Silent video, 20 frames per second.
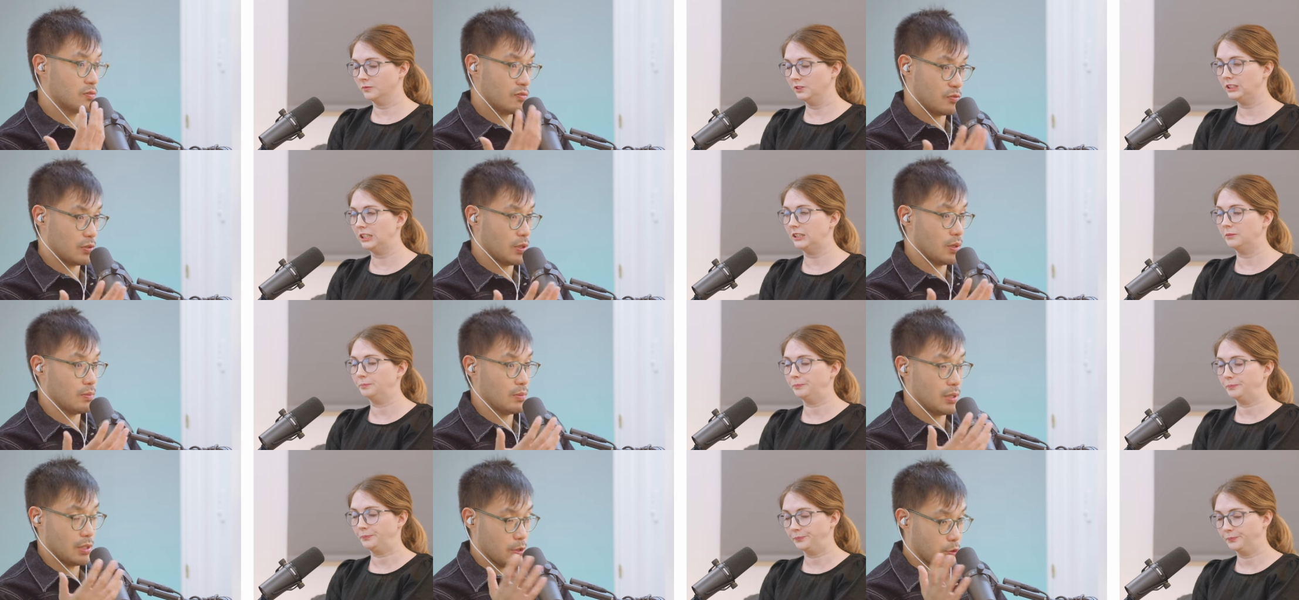Speaker 1: yeah.
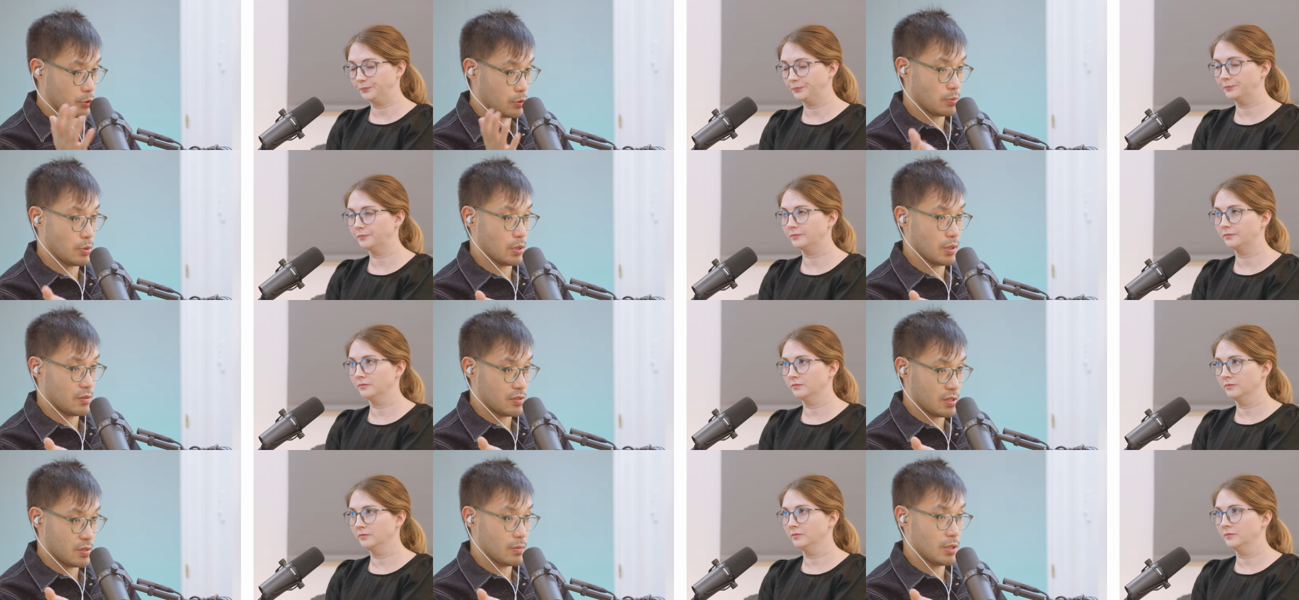from initial point
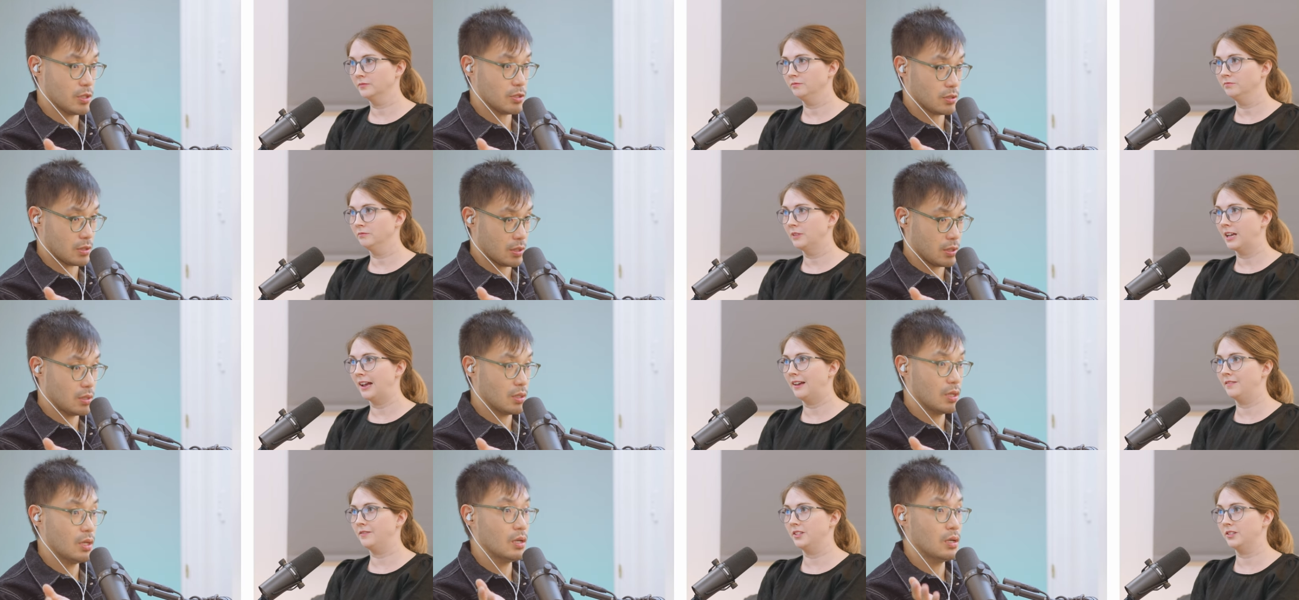of submission
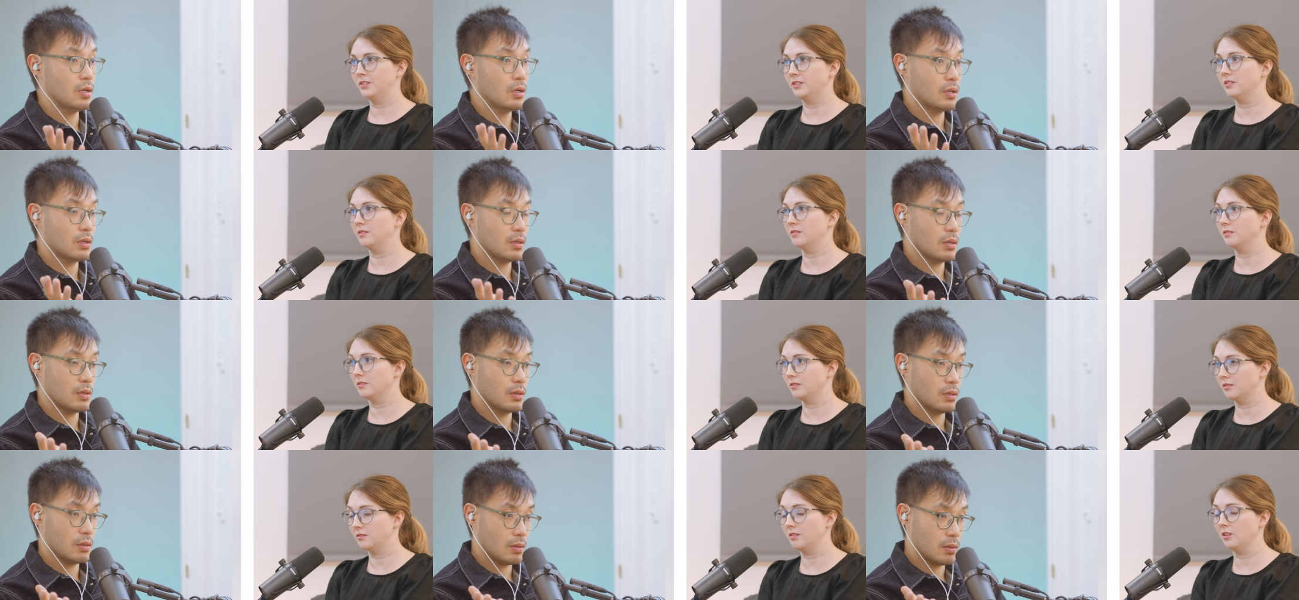and
Speaker 2: this
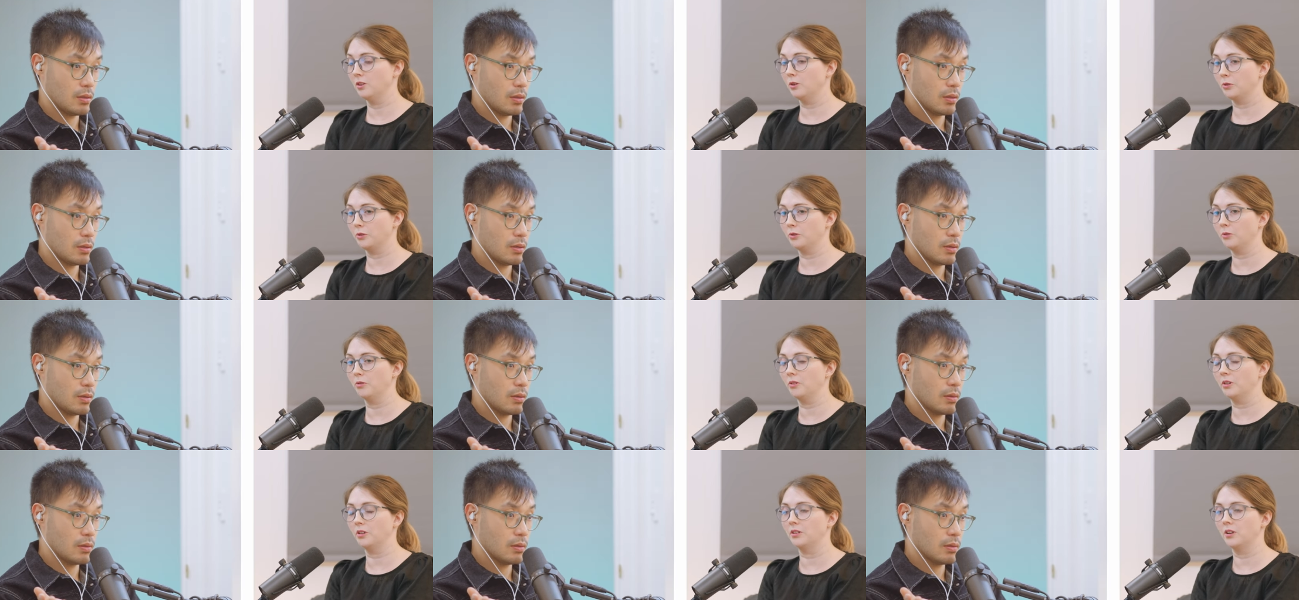is you know through
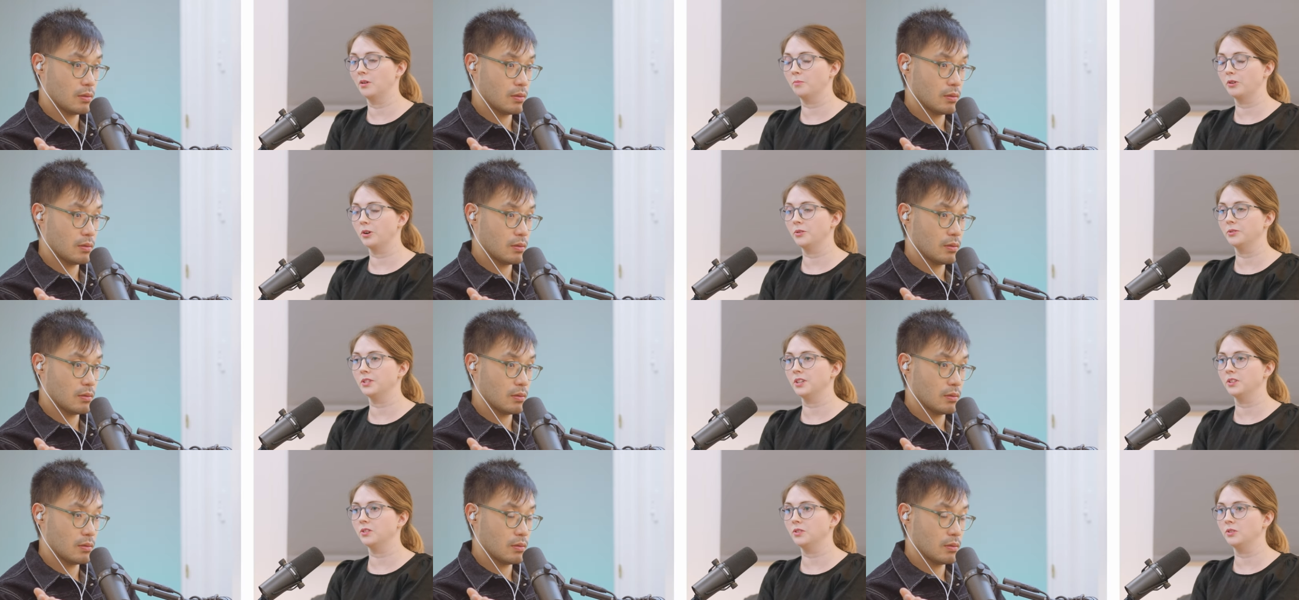a, a,
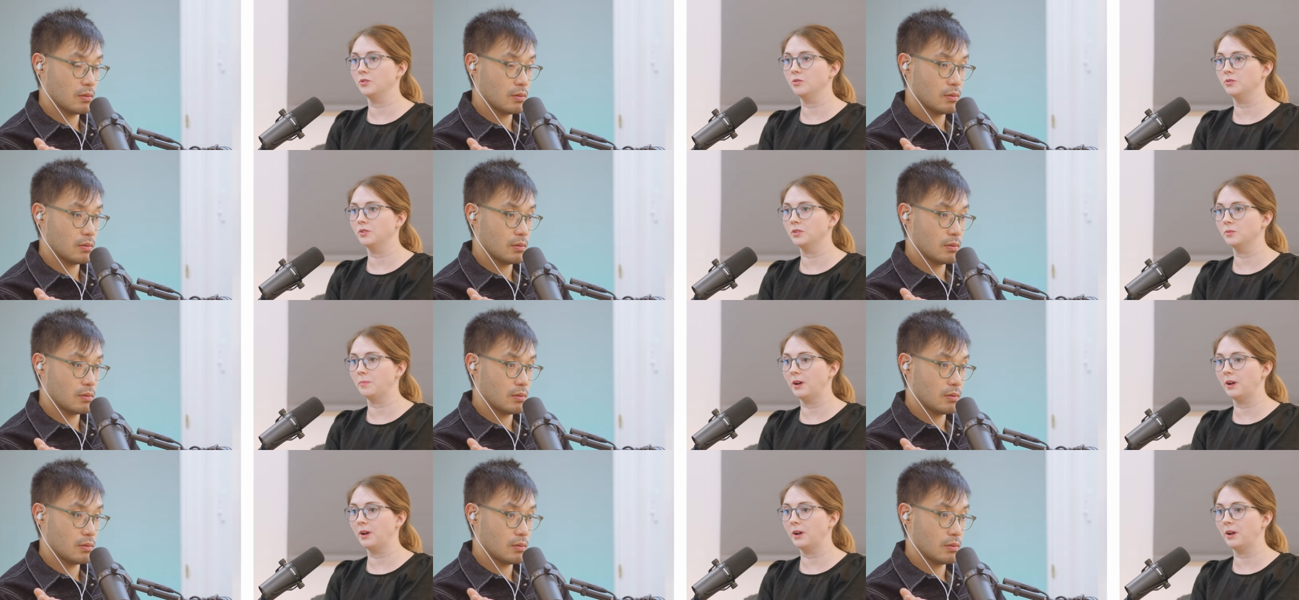process used